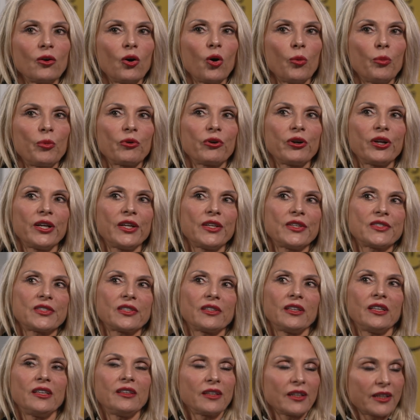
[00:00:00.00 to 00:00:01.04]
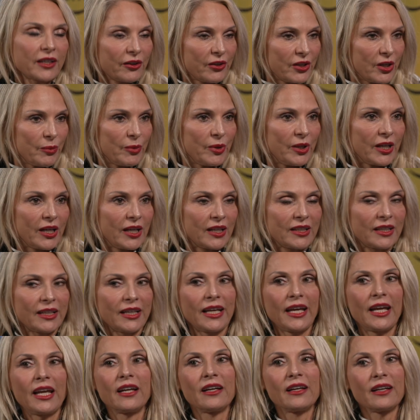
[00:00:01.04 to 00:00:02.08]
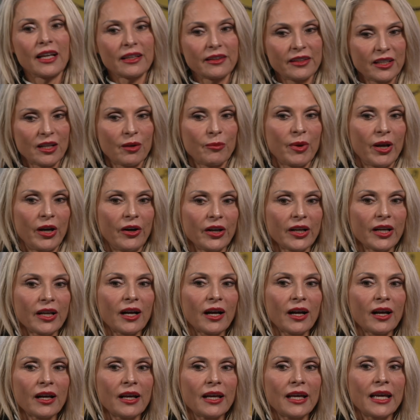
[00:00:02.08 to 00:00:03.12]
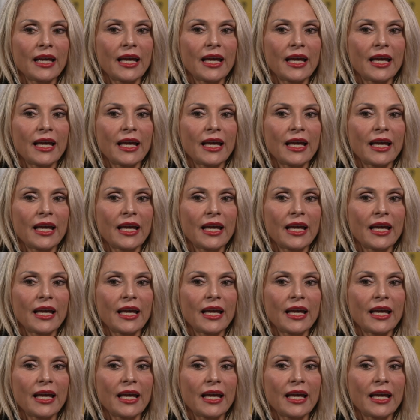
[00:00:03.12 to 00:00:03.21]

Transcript: operates in the Caribbean and Latin America.